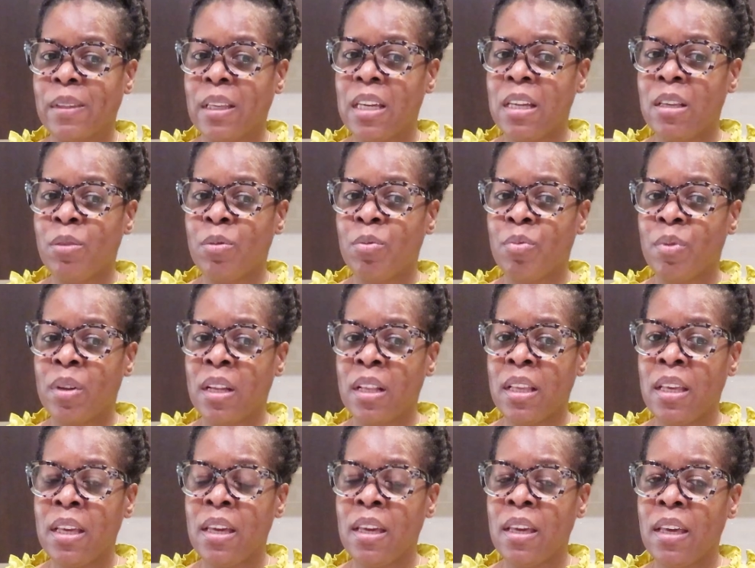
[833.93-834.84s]
it
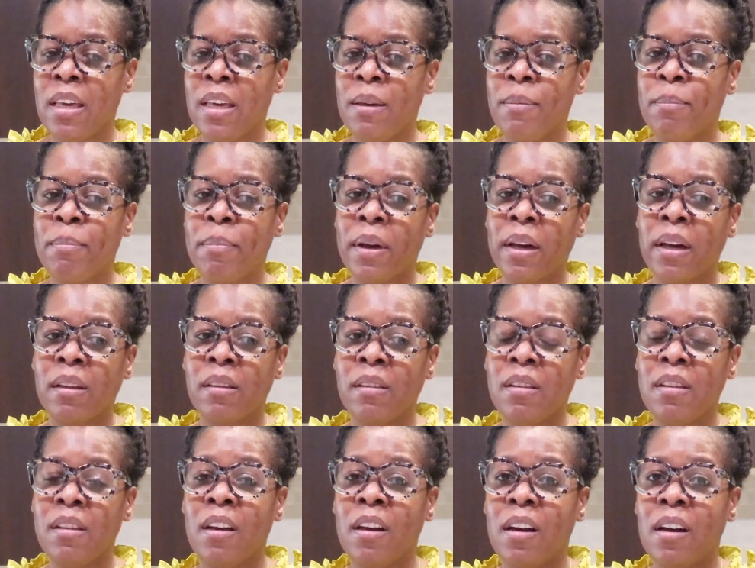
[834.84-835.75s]
really
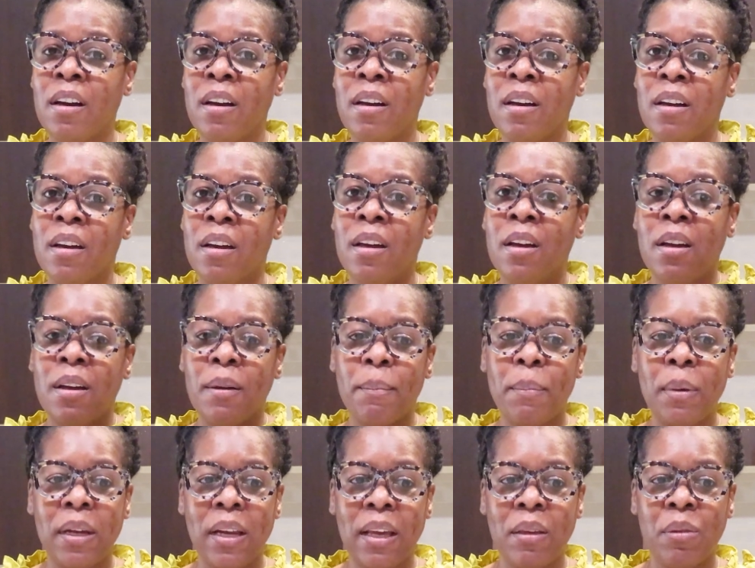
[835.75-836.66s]
impacted her,
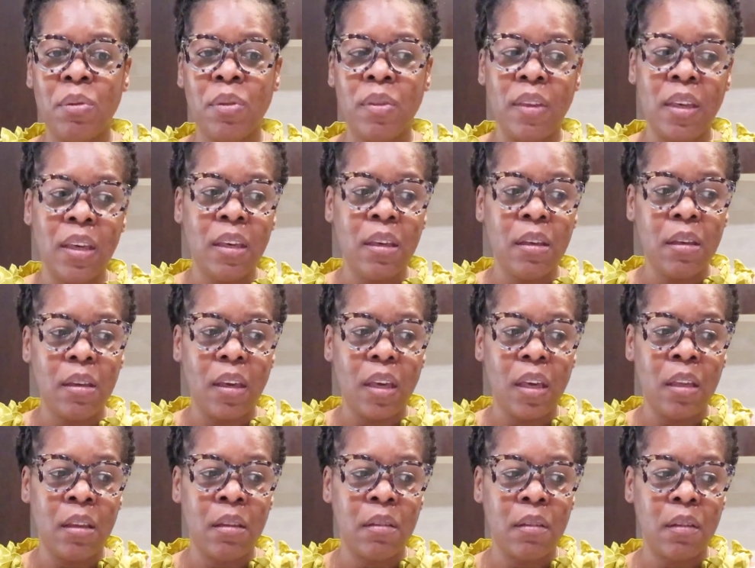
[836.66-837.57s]
but I think
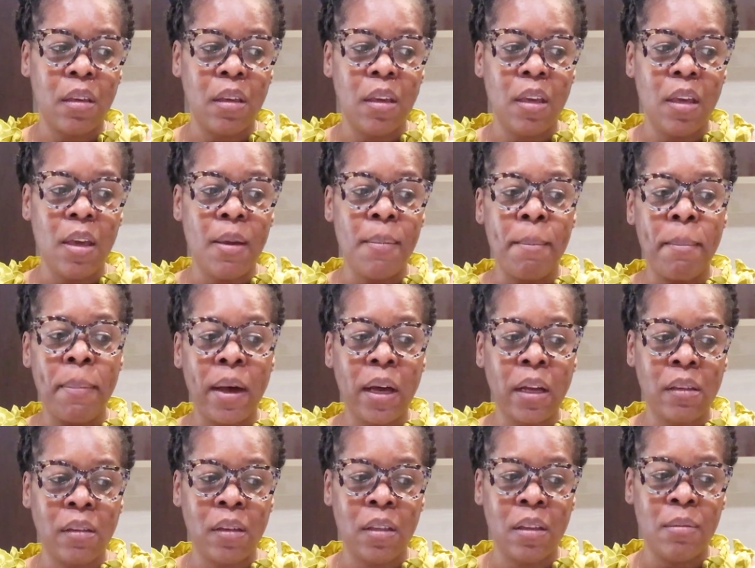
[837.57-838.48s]
it
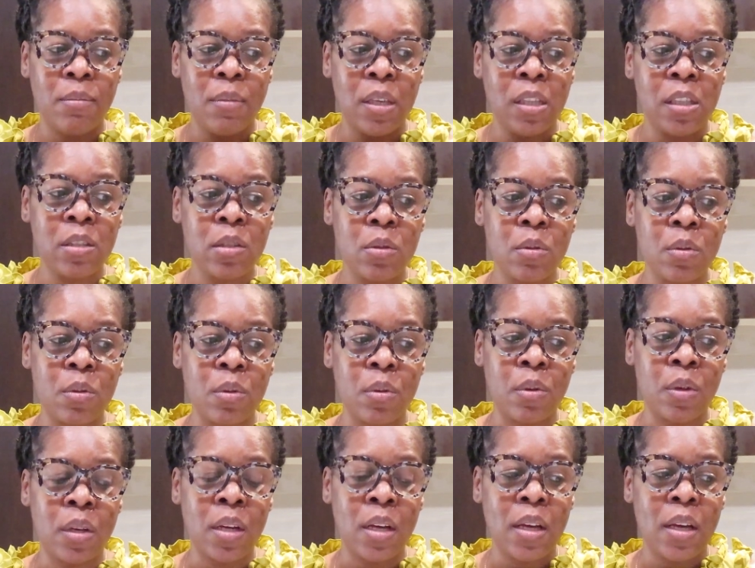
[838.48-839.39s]
impacted me
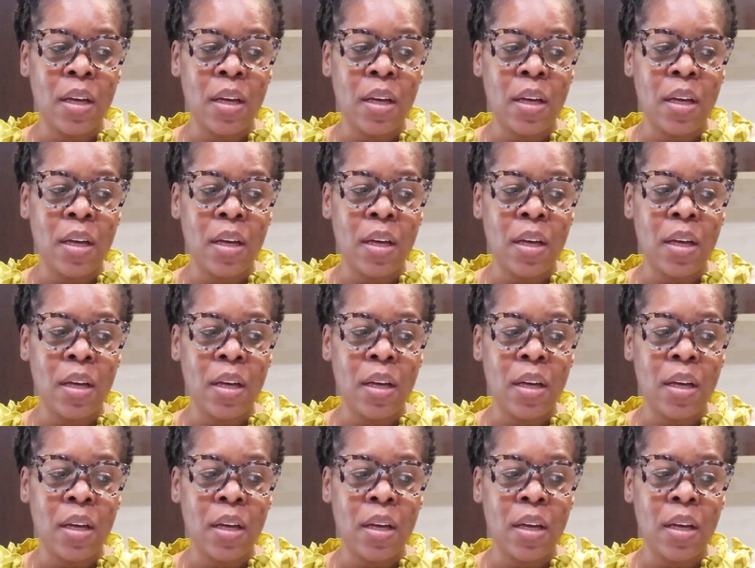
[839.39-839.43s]
too,